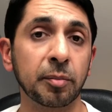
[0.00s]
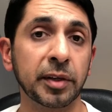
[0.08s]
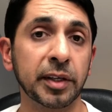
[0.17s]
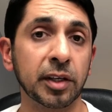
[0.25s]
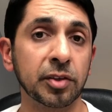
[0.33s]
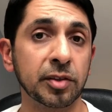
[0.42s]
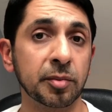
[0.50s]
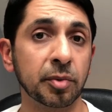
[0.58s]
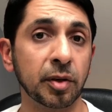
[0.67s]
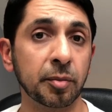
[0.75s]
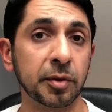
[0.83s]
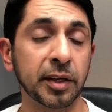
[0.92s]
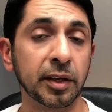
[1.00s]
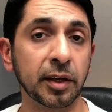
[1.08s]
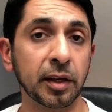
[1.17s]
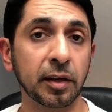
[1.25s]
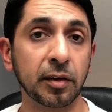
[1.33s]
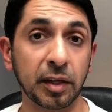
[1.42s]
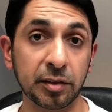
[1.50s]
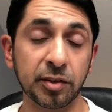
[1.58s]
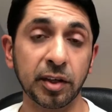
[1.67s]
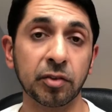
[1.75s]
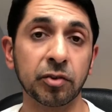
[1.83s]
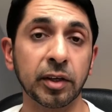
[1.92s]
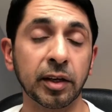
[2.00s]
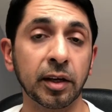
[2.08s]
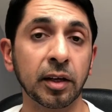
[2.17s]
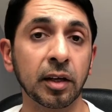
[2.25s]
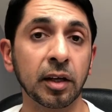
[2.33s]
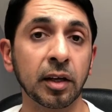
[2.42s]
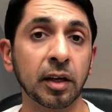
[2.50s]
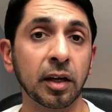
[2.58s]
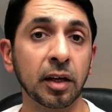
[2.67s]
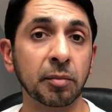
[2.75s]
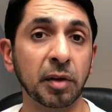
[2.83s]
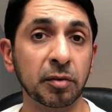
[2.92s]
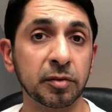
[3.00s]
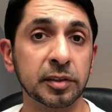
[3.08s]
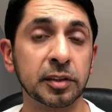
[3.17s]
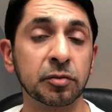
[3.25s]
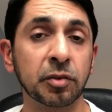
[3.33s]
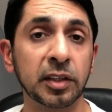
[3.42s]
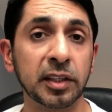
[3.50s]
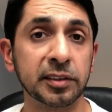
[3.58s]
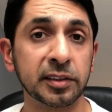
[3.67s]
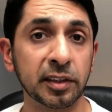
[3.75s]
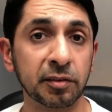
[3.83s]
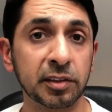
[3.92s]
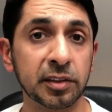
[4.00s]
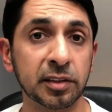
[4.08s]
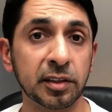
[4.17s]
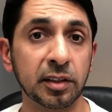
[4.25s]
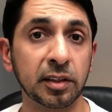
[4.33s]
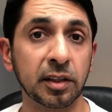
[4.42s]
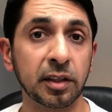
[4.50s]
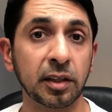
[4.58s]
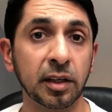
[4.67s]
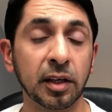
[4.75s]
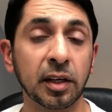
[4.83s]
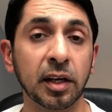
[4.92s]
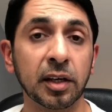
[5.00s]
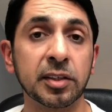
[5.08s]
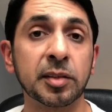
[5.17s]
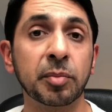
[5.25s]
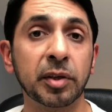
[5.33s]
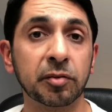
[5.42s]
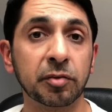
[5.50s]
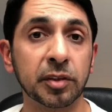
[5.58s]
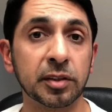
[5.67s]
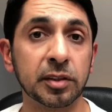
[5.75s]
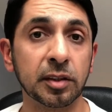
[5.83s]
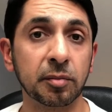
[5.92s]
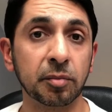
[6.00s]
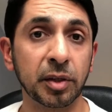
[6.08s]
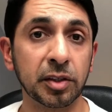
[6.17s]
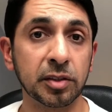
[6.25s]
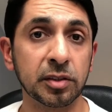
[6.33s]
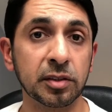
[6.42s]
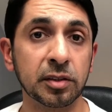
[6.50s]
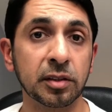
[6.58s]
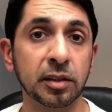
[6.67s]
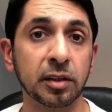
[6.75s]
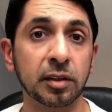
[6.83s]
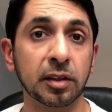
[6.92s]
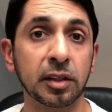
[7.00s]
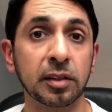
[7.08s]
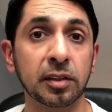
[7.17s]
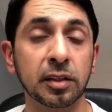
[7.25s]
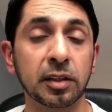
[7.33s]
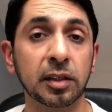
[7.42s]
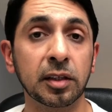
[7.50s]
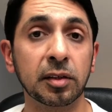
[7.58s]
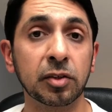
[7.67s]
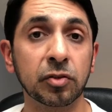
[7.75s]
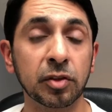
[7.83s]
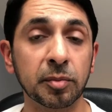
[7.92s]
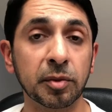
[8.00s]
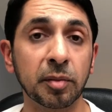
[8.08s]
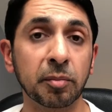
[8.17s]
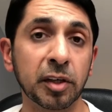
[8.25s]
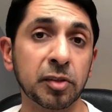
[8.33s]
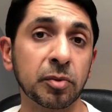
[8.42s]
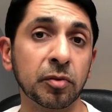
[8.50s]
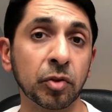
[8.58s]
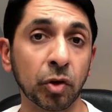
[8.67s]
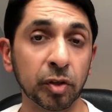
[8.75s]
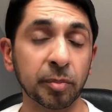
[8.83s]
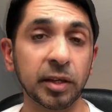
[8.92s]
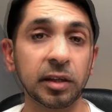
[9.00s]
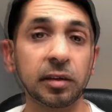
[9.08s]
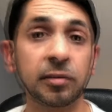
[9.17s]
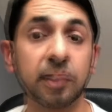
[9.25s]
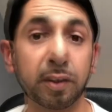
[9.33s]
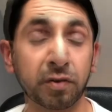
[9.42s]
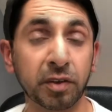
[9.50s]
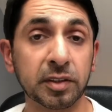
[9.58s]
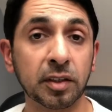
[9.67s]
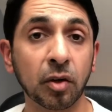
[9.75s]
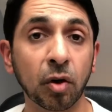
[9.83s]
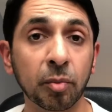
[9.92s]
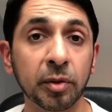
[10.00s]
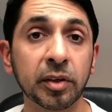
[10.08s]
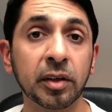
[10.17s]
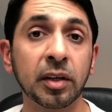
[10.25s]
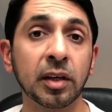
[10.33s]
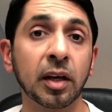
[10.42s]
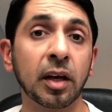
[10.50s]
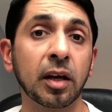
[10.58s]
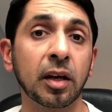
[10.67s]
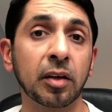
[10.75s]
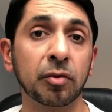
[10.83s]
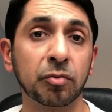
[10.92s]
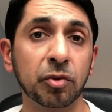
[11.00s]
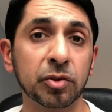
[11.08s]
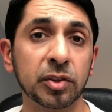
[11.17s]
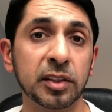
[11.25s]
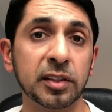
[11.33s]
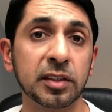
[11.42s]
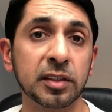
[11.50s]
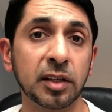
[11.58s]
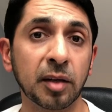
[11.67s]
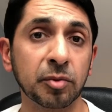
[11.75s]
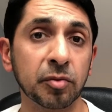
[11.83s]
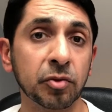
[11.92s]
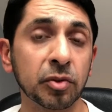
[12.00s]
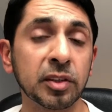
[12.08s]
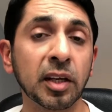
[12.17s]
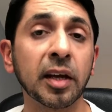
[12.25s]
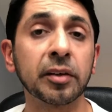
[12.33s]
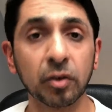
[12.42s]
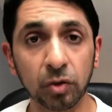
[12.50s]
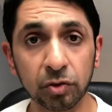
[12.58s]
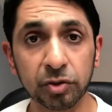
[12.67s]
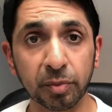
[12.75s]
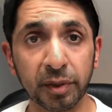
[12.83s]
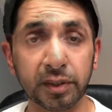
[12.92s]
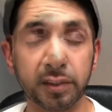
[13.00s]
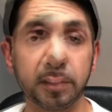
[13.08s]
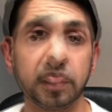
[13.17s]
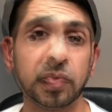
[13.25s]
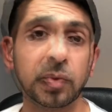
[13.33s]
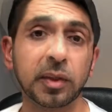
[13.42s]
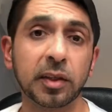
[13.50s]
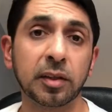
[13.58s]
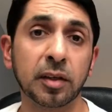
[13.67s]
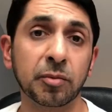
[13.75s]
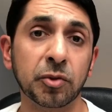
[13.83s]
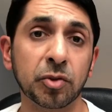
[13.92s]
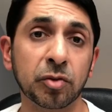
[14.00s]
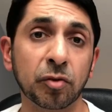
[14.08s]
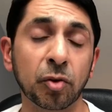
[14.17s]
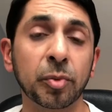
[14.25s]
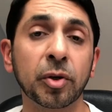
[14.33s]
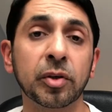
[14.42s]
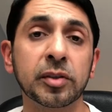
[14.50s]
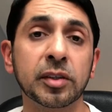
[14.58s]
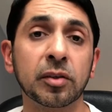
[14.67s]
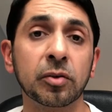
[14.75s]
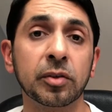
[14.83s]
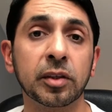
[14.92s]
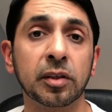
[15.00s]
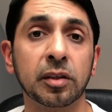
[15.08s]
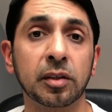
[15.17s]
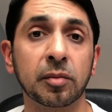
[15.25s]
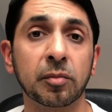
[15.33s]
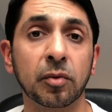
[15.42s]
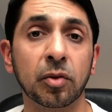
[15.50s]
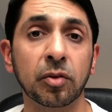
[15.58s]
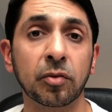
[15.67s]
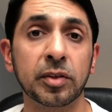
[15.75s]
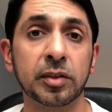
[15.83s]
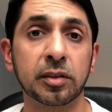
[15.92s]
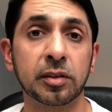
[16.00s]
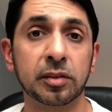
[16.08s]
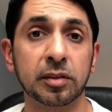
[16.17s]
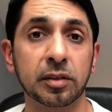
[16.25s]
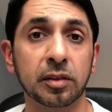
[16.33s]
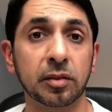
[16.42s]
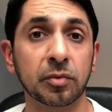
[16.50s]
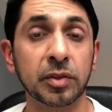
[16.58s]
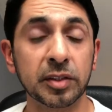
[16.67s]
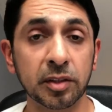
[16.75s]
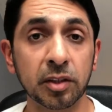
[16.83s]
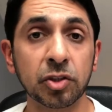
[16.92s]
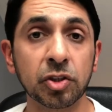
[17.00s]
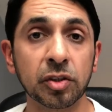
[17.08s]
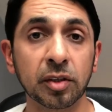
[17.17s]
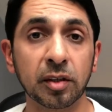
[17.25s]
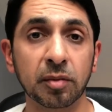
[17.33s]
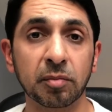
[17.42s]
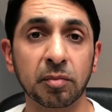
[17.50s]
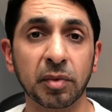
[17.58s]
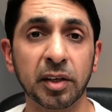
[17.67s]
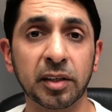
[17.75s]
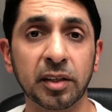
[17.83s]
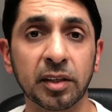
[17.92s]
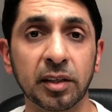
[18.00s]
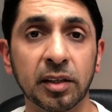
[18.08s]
medication in primary care and secondary care. However, there's very little evidence that they actually benefit patients in the treatment and management of chronic pain. Side effects are common, and unfortunately these types of drugs can cause dependence. After reviewing the use of opioids, including all the recent research, my